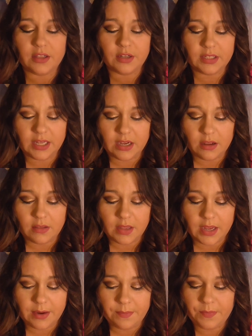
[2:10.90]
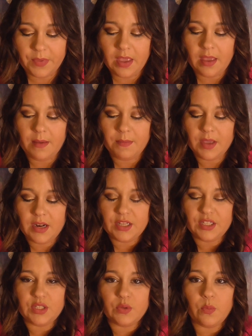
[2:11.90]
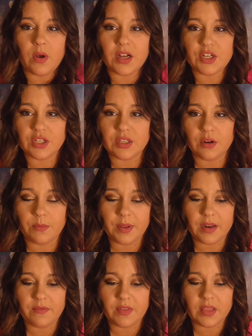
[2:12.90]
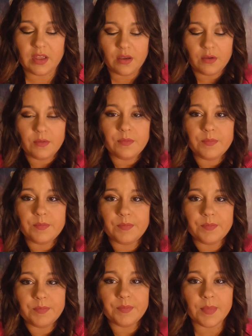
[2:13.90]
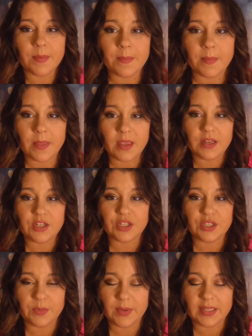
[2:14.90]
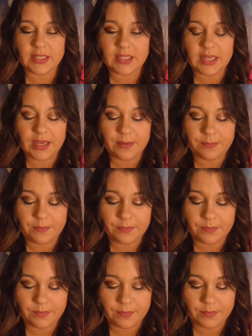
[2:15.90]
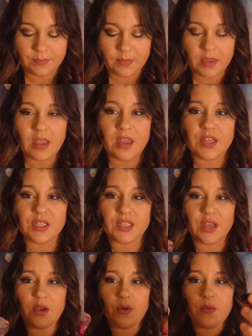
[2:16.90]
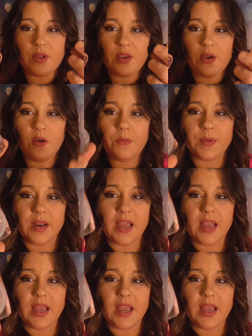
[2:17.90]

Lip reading: it looked like online. I'm gonna swatch a little bit of it though, just so we could see. So when you open